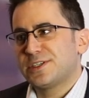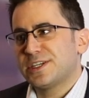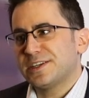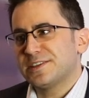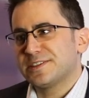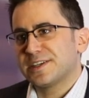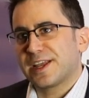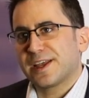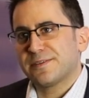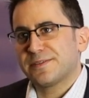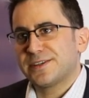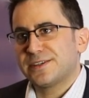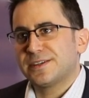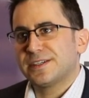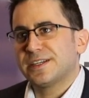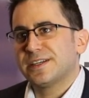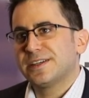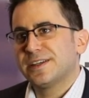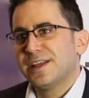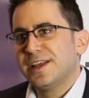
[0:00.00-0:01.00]
chasing after
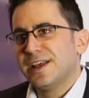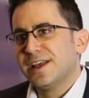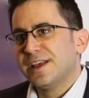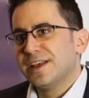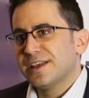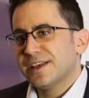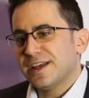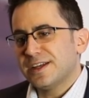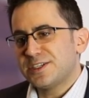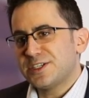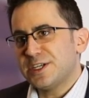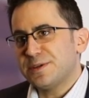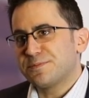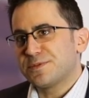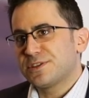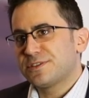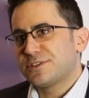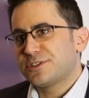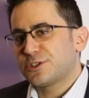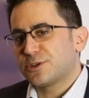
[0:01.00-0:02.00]
a
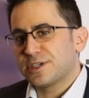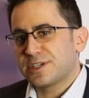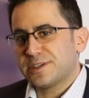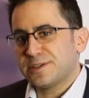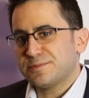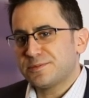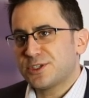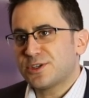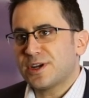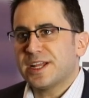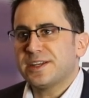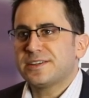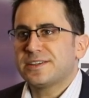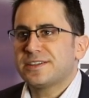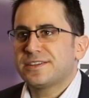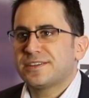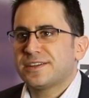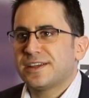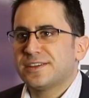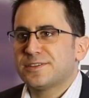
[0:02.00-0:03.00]
cheap short-term
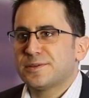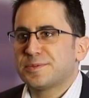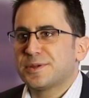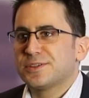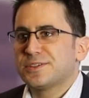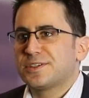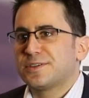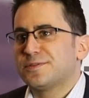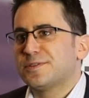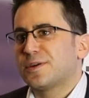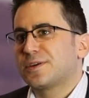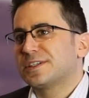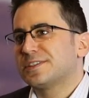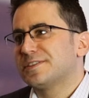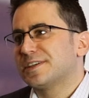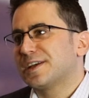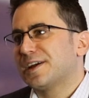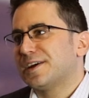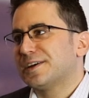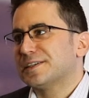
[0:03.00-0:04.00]
trend as opposed to
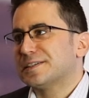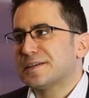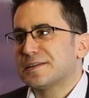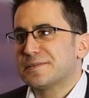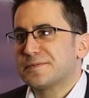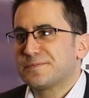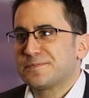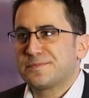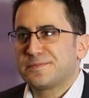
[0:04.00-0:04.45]
focusing on